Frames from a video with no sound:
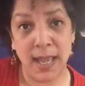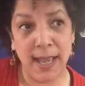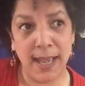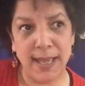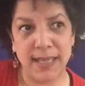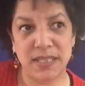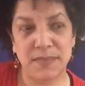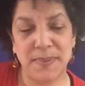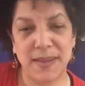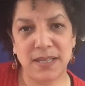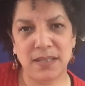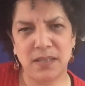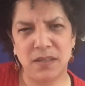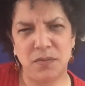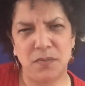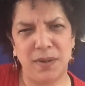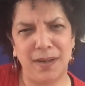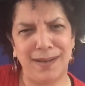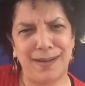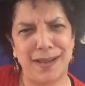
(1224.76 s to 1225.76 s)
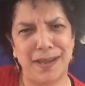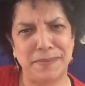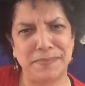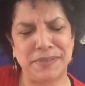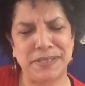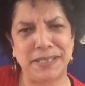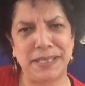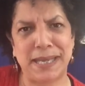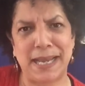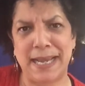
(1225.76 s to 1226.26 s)
Especially when it
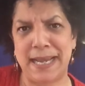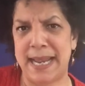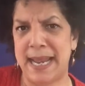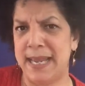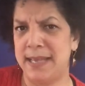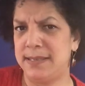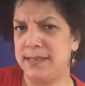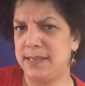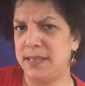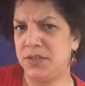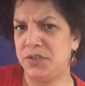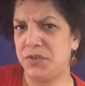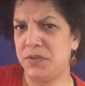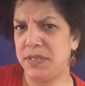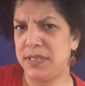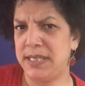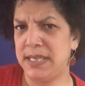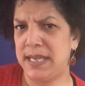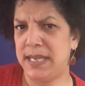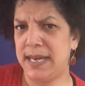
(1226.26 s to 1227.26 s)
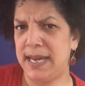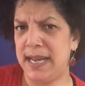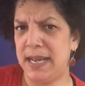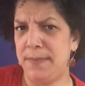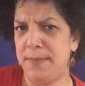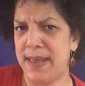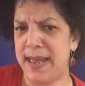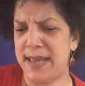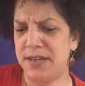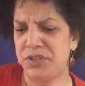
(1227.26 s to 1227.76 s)
comes to like ancestry
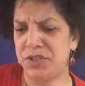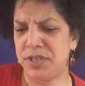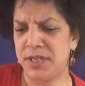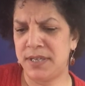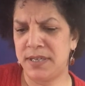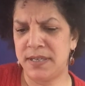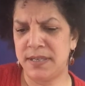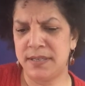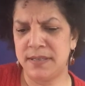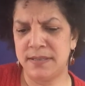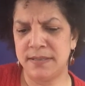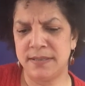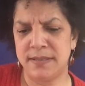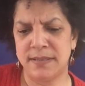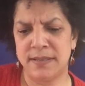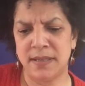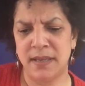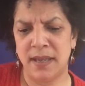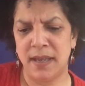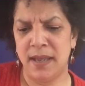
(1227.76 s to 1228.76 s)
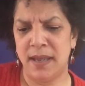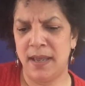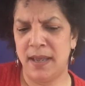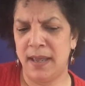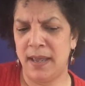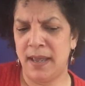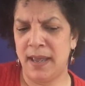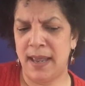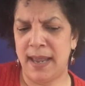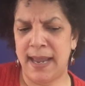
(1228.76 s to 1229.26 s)
DNA matches
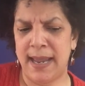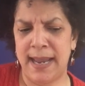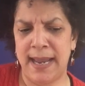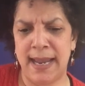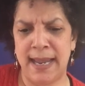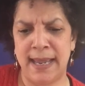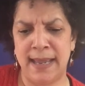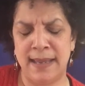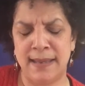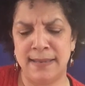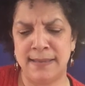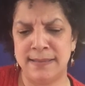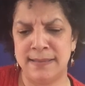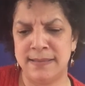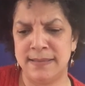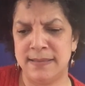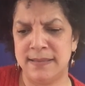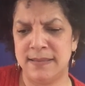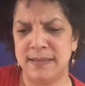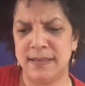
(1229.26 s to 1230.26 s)
and,